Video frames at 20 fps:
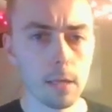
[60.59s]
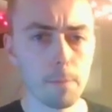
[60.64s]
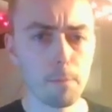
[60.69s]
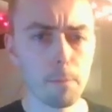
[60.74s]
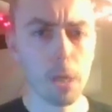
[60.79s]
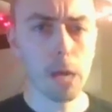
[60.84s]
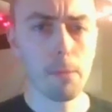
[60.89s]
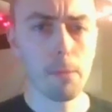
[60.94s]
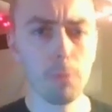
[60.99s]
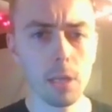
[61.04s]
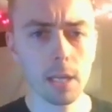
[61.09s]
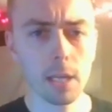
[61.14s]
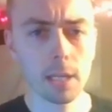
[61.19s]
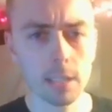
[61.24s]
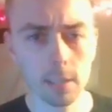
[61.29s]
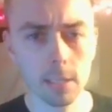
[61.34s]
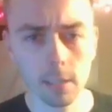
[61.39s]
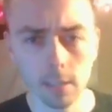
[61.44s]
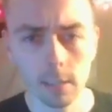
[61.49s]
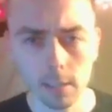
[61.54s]

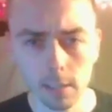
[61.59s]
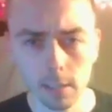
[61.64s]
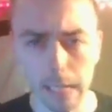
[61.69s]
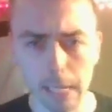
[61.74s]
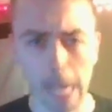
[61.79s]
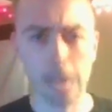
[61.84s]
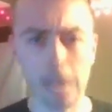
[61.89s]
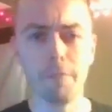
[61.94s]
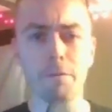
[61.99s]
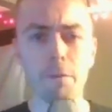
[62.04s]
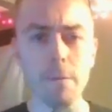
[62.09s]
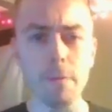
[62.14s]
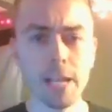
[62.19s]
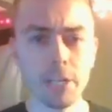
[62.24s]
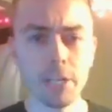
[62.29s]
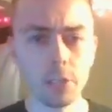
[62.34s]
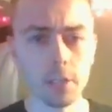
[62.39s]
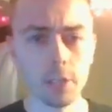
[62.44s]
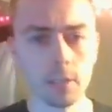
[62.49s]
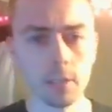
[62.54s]
public
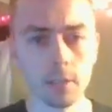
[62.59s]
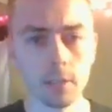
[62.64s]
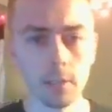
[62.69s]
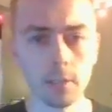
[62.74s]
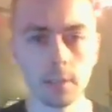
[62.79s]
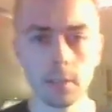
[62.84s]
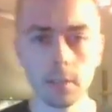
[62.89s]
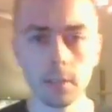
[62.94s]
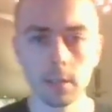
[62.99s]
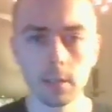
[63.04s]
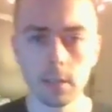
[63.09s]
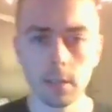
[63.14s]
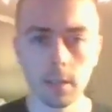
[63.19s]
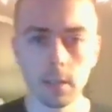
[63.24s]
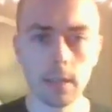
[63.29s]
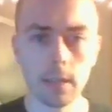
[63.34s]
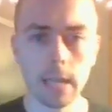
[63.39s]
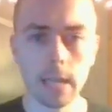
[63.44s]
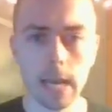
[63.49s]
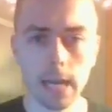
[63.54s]
confirmation
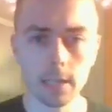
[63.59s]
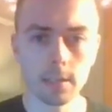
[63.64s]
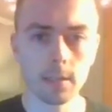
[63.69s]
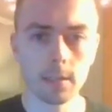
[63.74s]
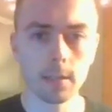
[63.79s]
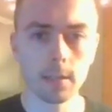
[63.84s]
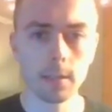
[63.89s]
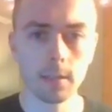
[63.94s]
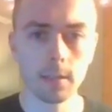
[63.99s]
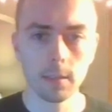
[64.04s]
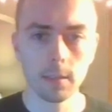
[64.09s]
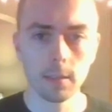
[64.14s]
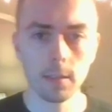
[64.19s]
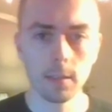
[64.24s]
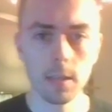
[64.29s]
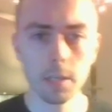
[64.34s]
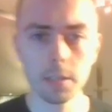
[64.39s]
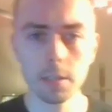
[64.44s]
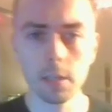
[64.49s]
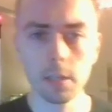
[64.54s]
that
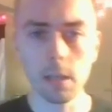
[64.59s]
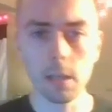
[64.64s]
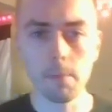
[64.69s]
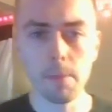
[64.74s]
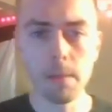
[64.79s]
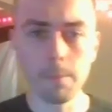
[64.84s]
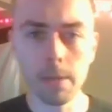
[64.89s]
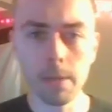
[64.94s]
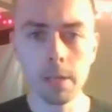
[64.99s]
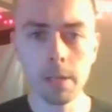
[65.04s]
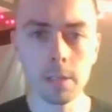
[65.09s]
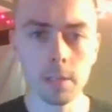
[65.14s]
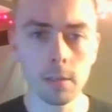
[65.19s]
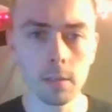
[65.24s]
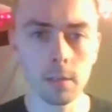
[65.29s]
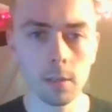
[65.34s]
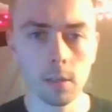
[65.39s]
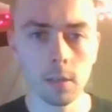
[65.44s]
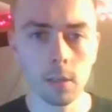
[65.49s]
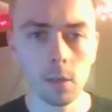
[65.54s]
this commitment
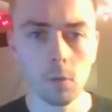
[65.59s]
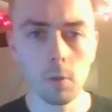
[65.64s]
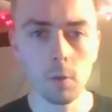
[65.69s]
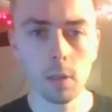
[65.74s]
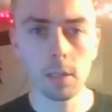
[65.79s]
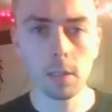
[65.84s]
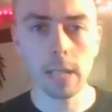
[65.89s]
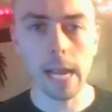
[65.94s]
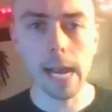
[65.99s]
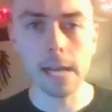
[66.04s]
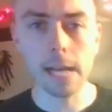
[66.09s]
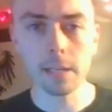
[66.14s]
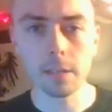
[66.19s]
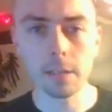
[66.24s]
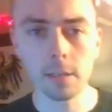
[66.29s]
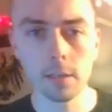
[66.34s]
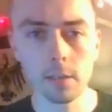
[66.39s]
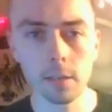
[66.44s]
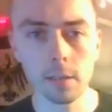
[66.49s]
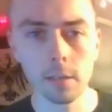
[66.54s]
will
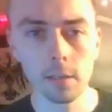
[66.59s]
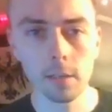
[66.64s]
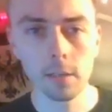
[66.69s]
last